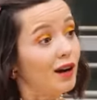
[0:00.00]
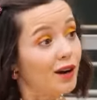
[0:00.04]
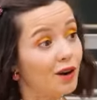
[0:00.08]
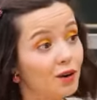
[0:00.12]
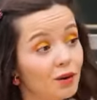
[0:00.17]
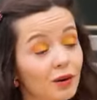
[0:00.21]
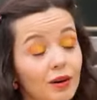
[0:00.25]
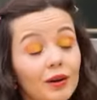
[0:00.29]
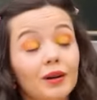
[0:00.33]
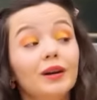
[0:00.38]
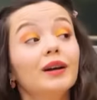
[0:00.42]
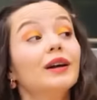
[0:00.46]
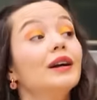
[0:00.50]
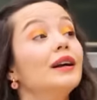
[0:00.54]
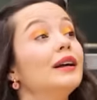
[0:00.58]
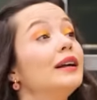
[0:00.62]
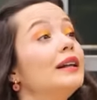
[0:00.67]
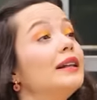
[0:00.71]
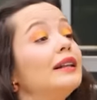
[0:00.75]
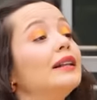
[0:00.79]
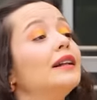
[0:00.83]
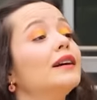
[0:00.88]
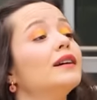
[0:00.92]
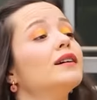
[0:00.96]
but your
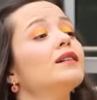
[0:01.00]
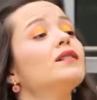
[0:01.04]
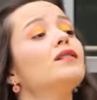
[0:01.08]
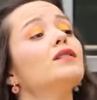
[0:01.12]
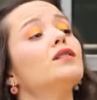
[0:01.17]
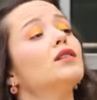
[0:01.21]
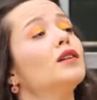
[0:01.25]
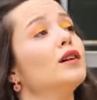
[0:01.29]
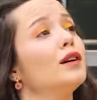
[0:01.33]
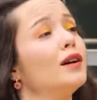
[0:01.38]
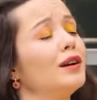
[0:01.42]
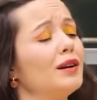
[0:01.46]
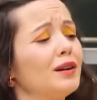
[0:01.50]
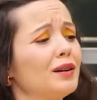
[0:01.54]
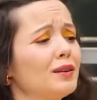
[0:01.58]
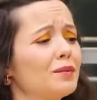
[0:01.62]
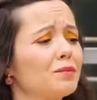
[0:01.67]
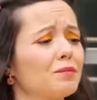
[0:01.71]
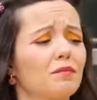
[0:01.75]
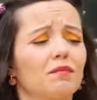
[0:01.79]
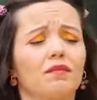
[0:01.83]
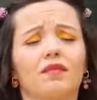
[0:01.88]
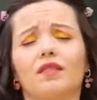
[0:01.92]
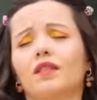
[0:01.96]
toes.
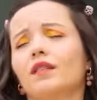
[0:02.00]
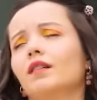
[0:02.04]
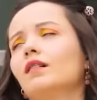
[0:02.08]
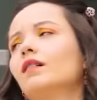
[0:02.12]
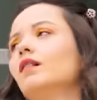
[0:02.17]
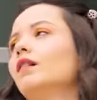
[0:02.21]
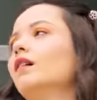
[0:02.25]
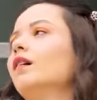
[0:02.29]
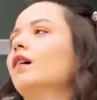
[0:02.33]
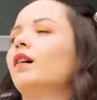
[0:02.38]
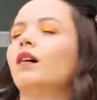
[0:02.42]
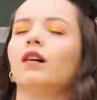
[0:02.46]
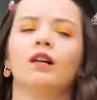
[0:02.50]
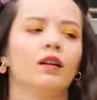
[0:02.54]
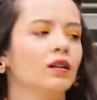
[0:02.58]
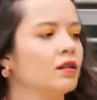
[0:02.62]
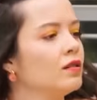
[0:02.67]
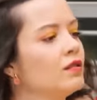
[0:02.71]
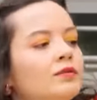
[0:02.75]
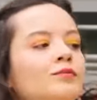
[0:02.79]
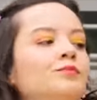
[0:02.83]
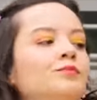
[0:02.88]
Ugh, hold on a